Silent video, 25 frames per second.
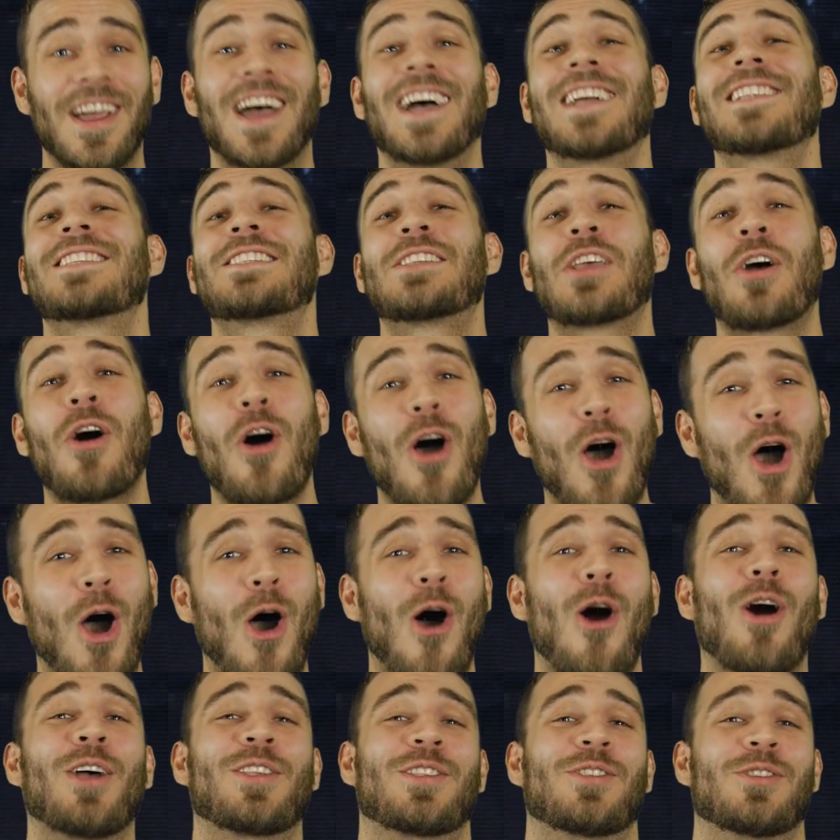That's
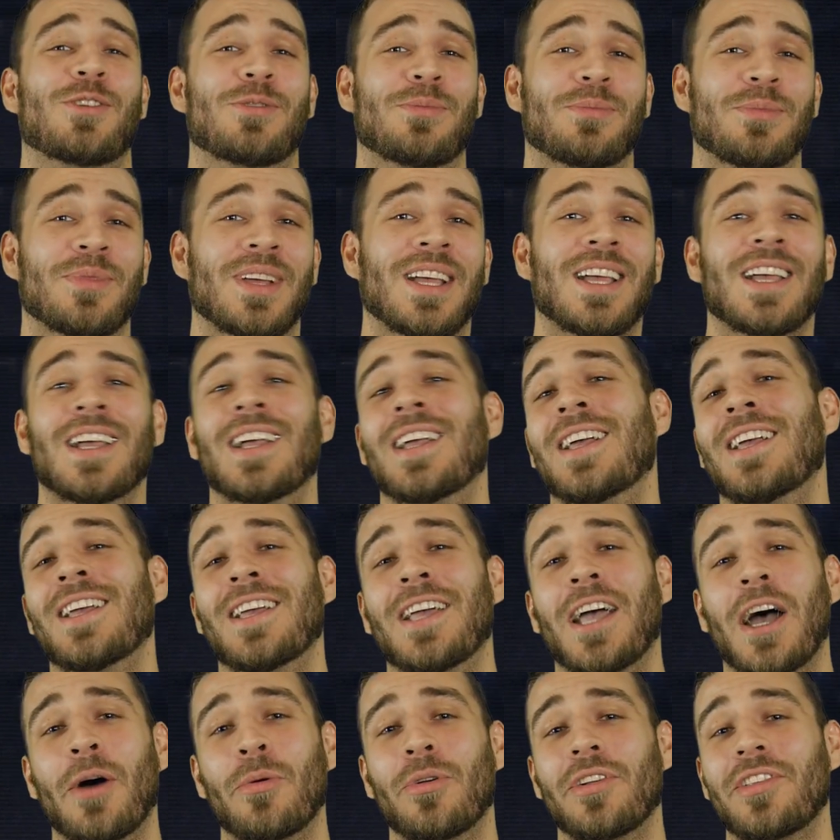awesome!
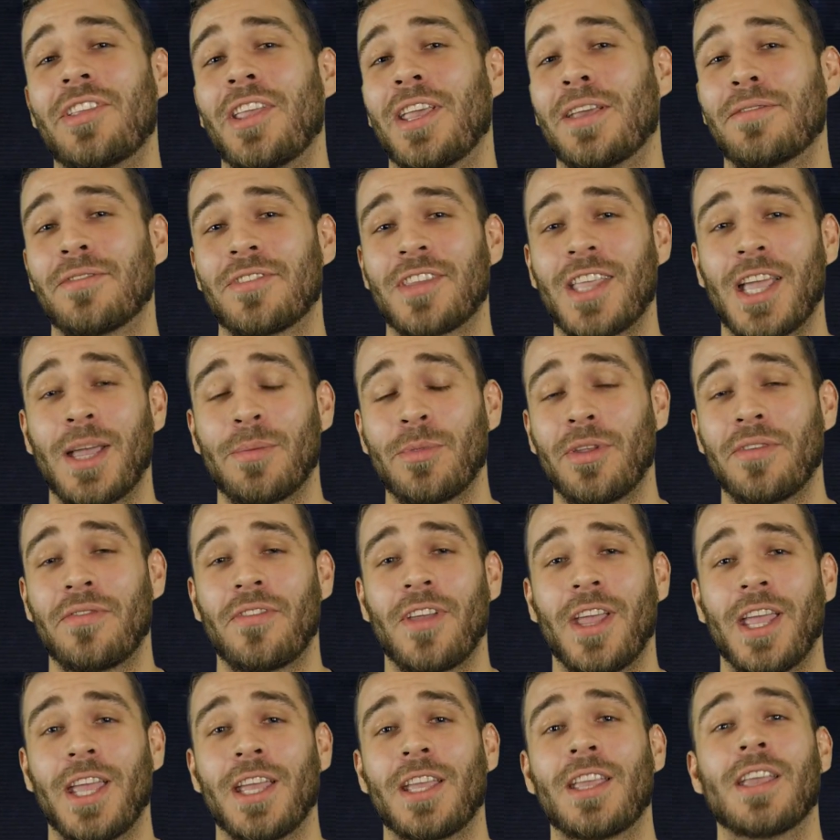I want to take the time to
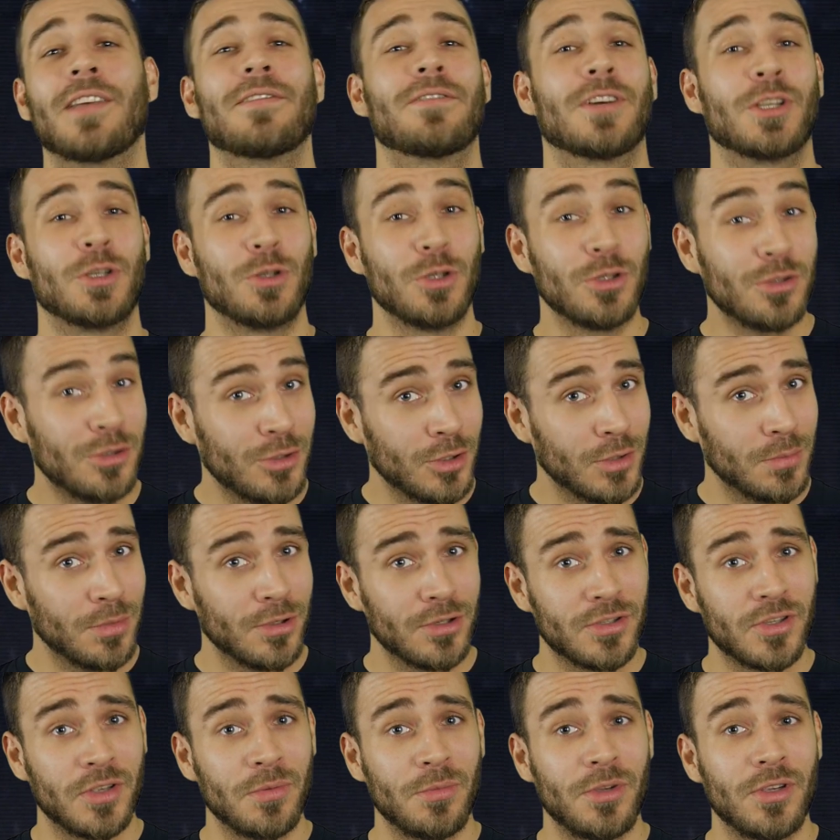thank the
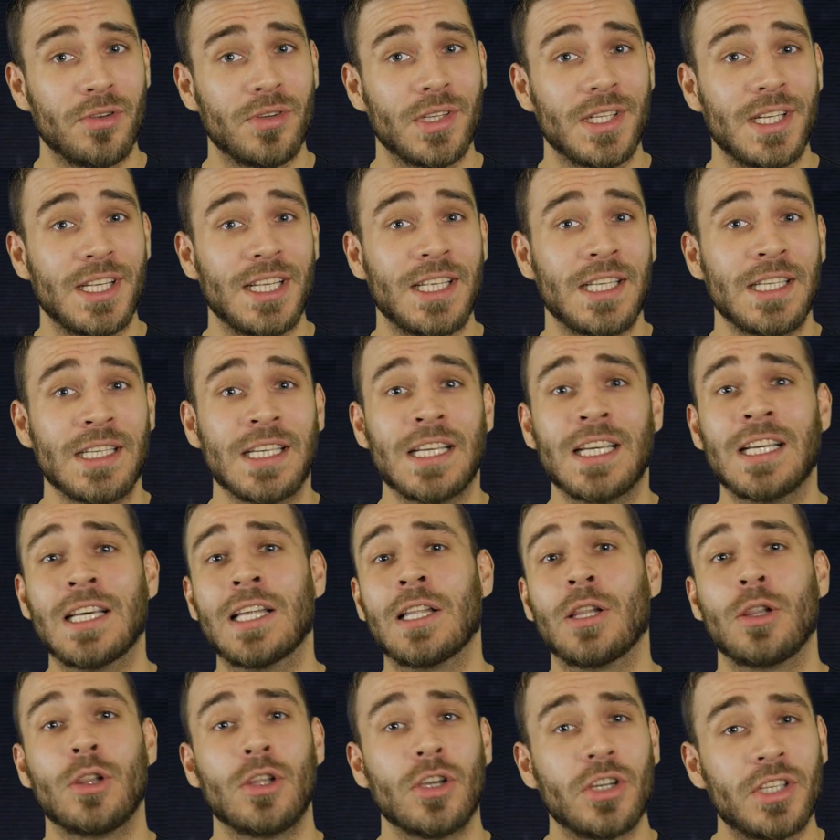YouTubers community,
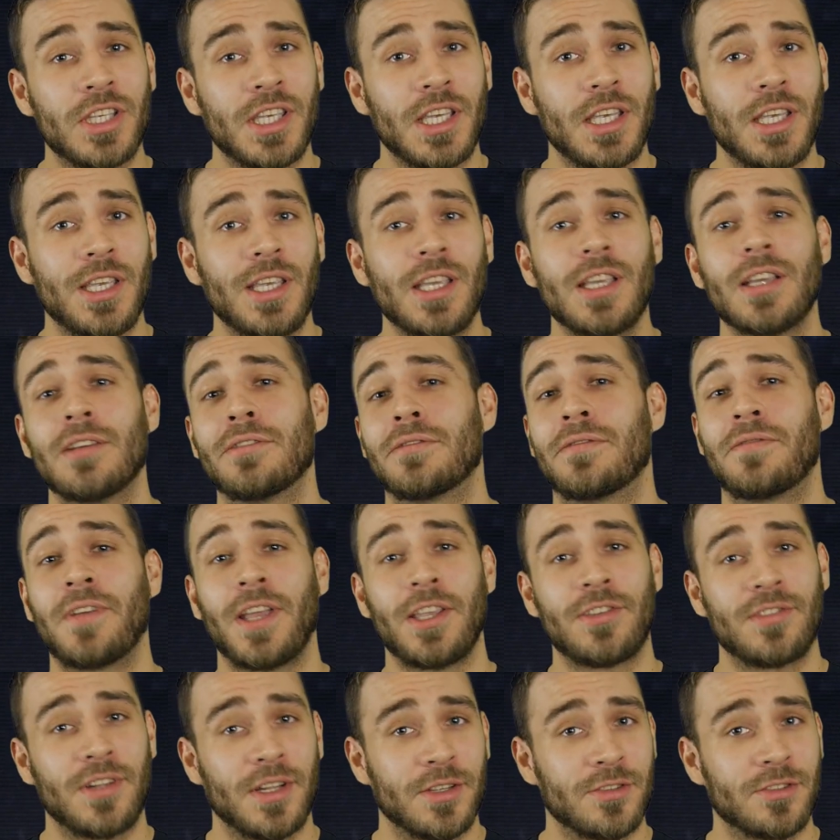Lookie,
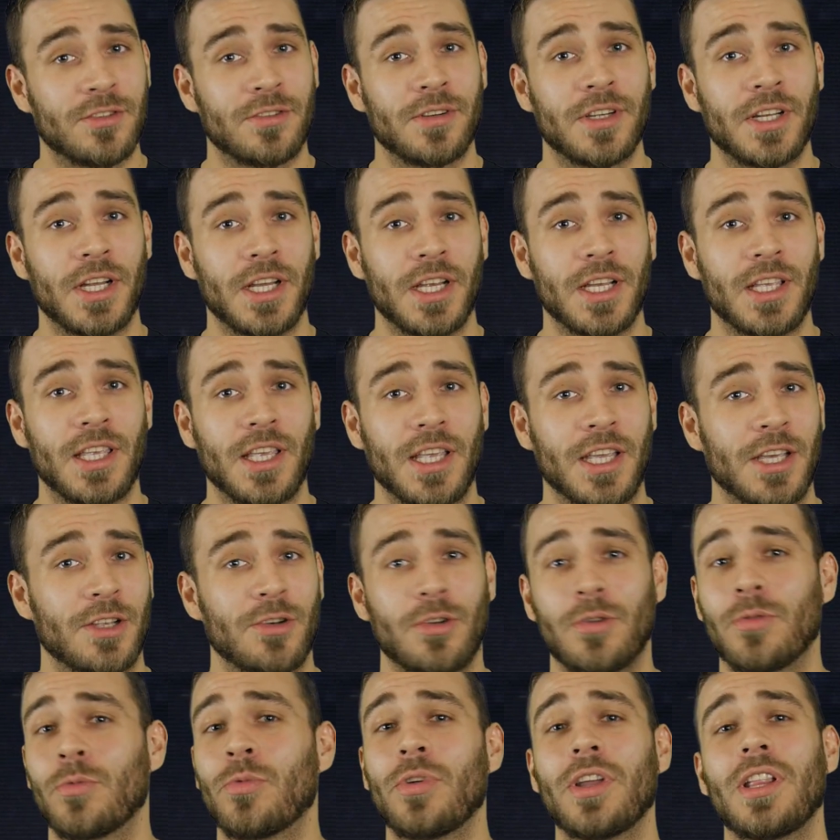Faceless Critic,
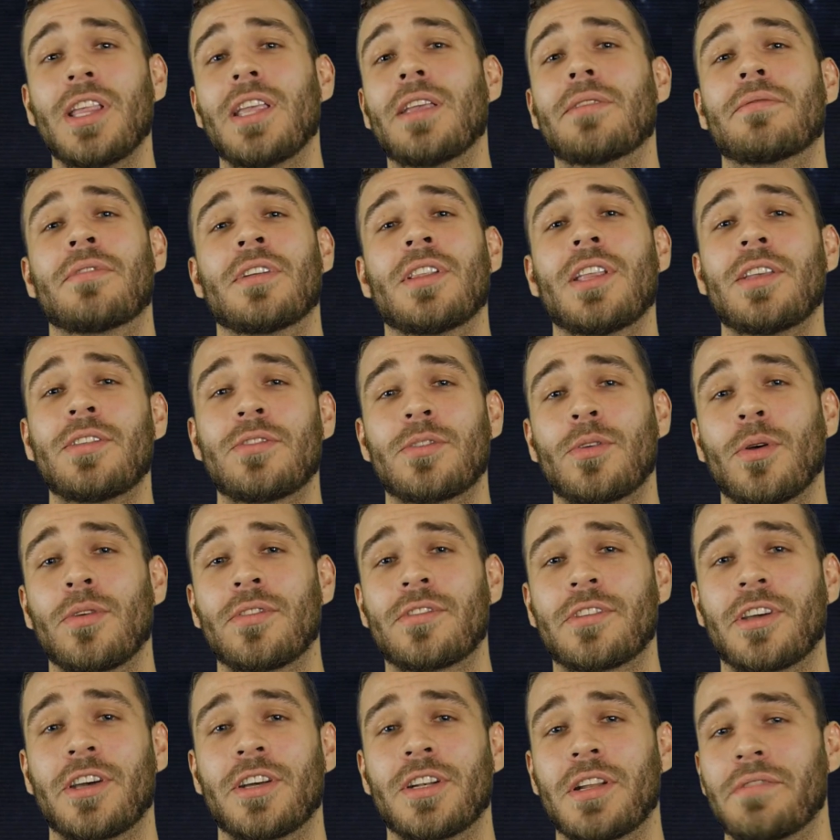and really the list
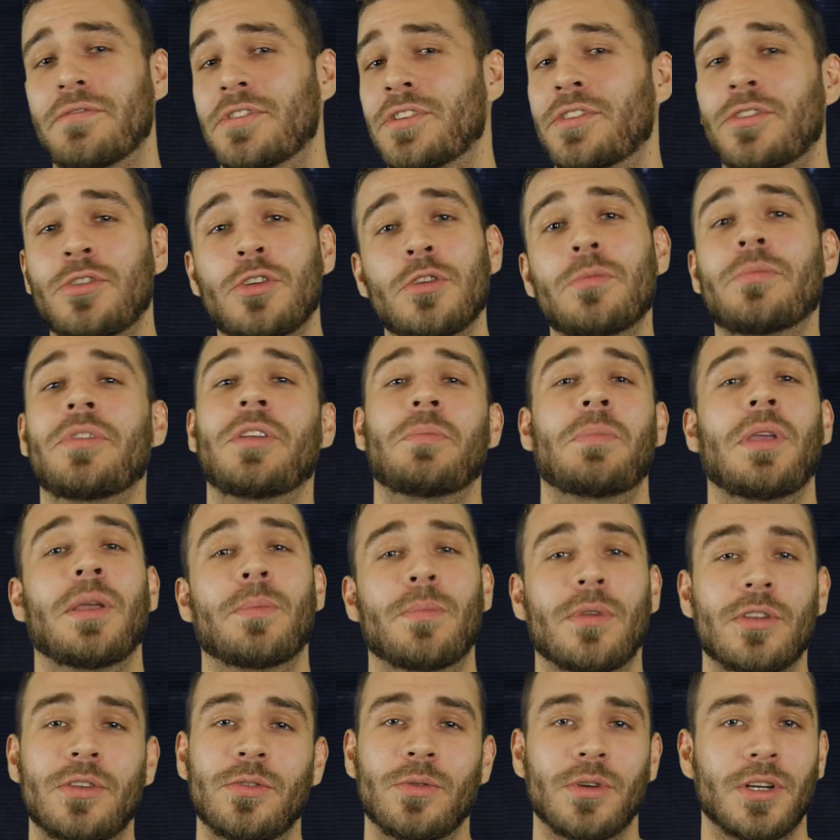goes on. There's too many
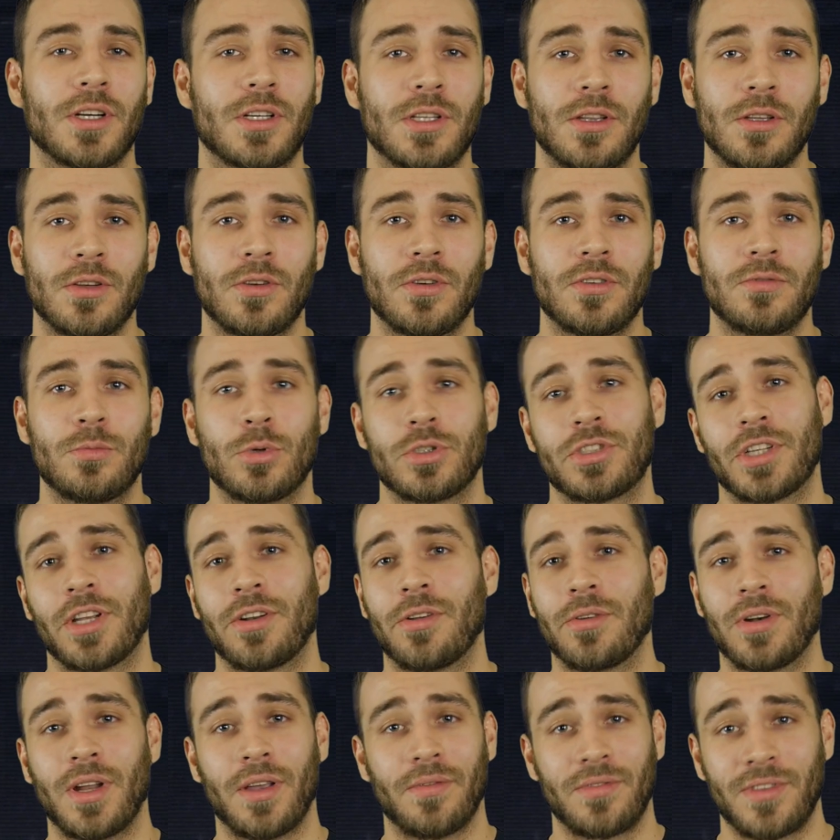people to include, which I
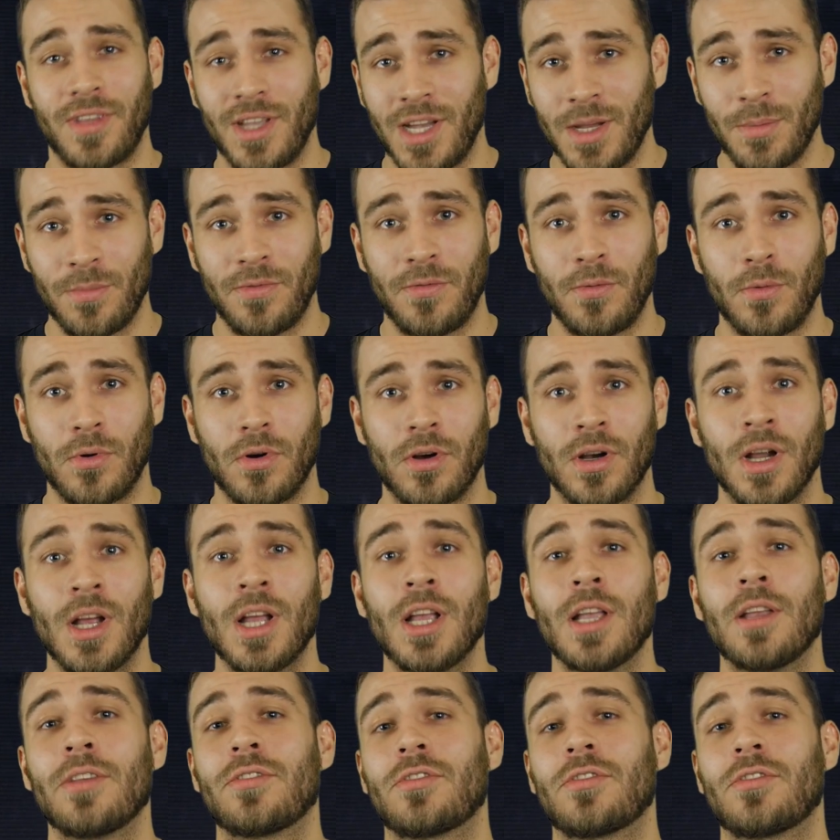don't have time for.